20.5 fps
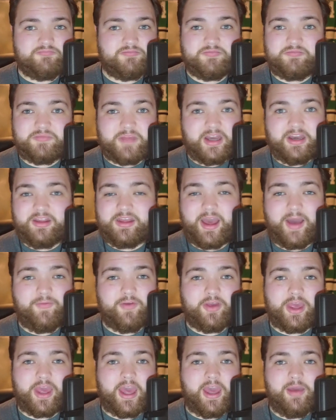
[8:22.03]
they need to have a
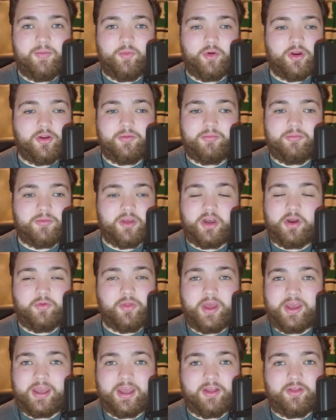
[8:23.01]
game where, you know,
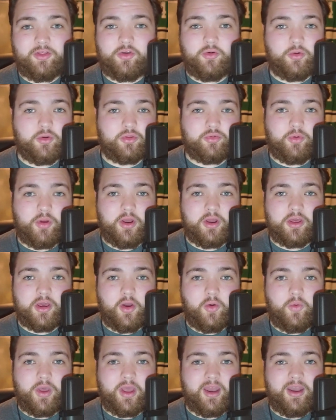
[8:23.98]
they get 2 or 3 to
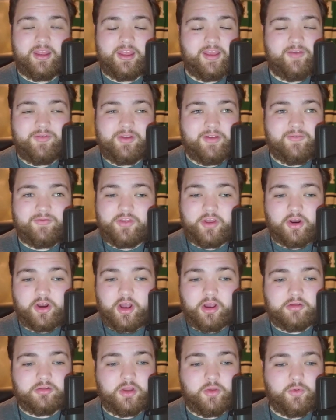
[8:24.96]
go in, and even if they're
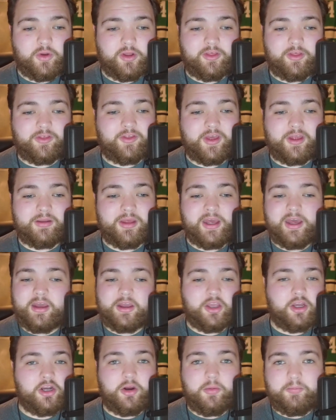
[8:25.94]
ugly ones that,
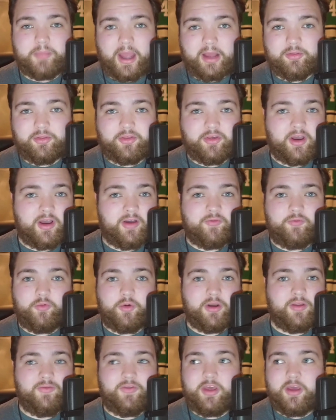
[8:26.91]
you know, bounce off
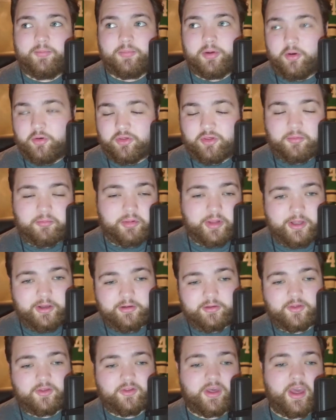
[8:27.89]
one of the opposing
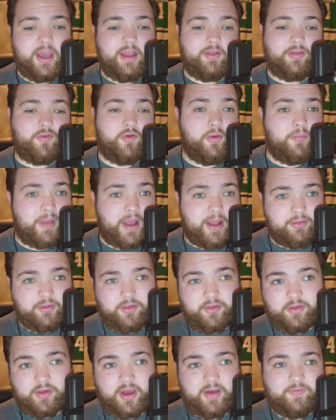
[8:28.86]
players' skates or
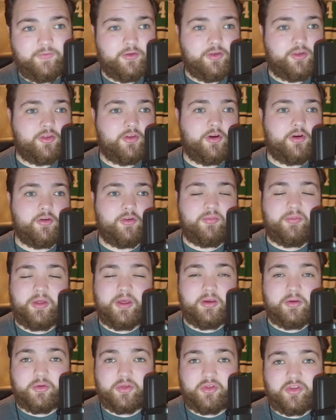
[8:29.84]
bounces off a Stars
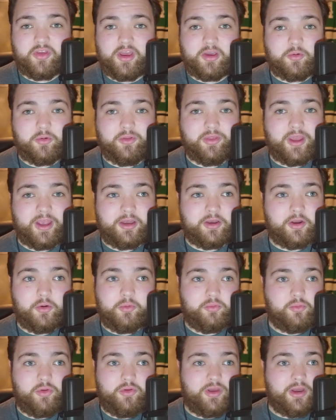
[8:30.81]
player's stick when they don't
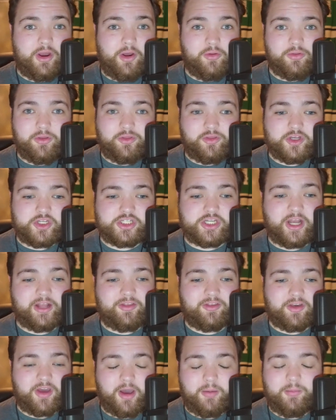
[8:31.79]
really know that the
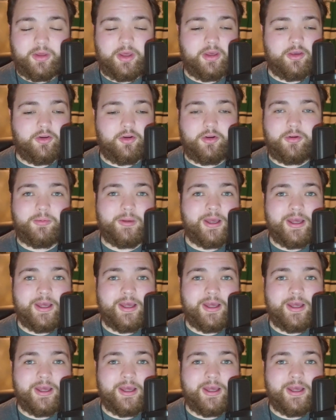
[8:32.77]
shot's coming or